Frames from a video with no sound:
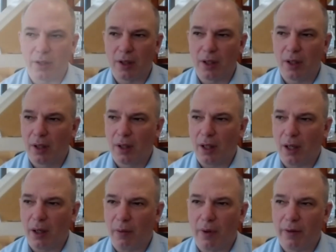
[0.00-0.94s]
One of
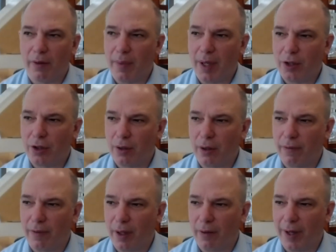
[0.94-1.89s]
the major
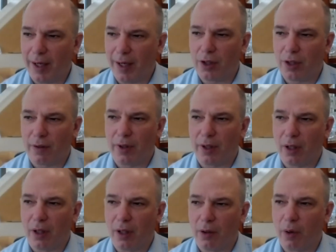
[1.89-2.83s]
advantages of the
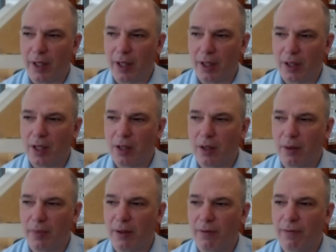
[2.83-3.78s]
CorTec system
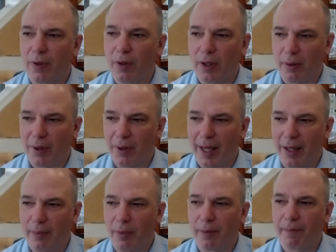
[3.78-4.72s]
being fully
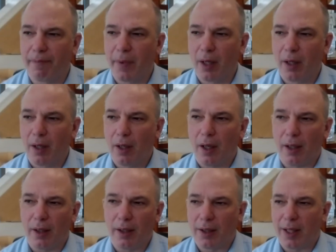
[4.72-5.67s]
implantable
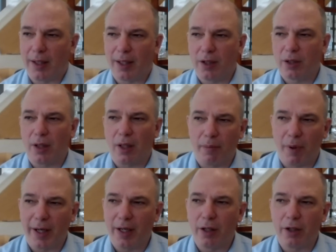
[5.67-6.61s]
is that this brain
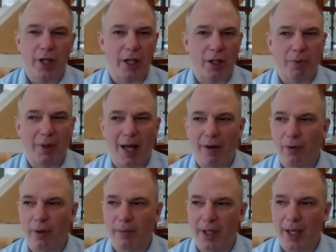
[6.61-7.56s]
interchange platform
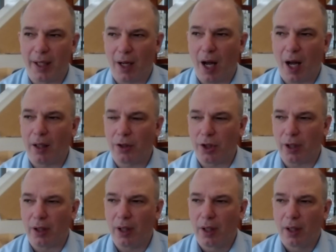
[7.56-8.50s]
technology
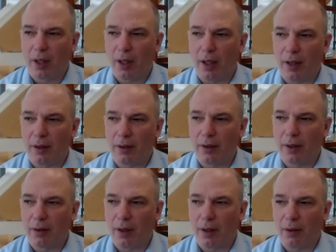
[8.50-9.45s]

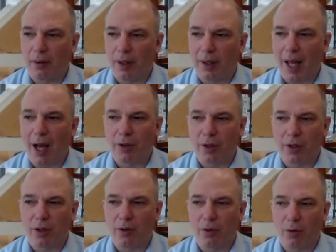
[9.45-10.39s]
allows us to
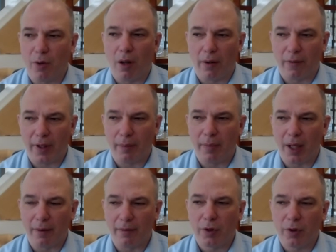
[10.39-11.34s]
do all of the above.
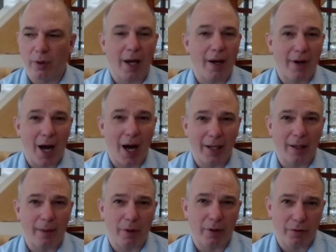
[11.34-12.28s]
So you have a high
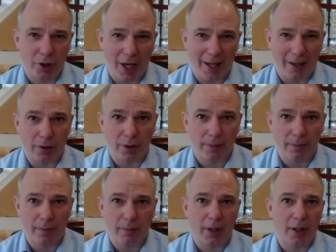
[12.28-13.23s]
number of channels
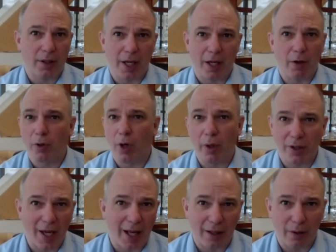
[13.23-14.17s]
because I don't know
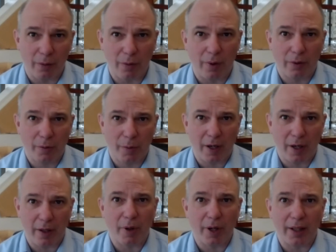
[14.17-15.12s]
exactly what part of the brain